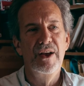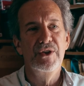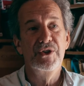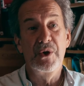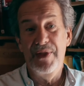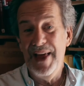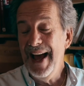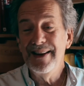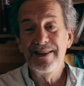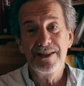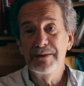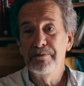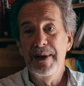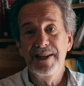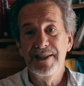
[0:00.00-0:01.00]
So
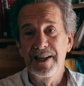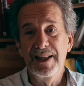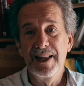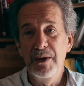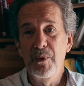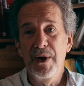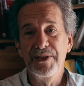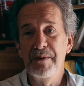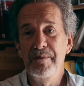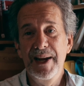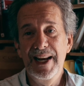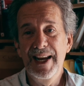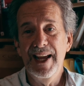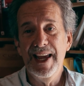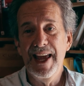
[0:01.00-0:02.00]
that's basically what the
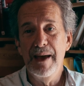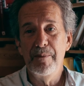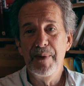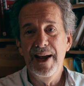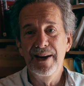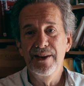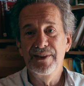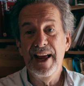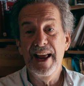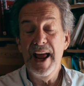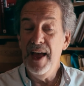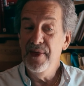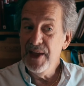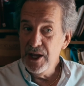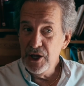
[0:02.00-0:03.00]
media campaign is at.
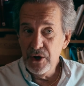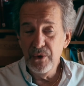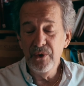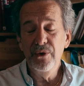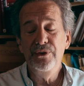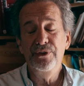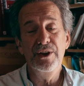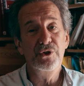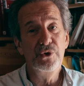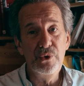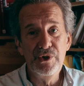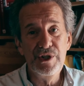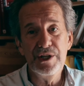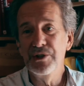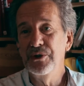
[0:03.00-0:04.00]
And they use, in
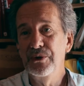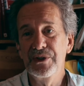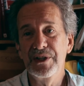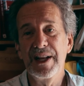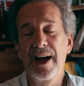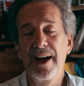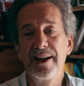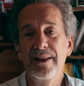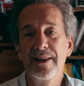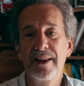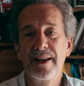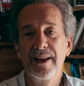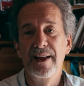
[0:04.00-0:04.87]
jujitsu style,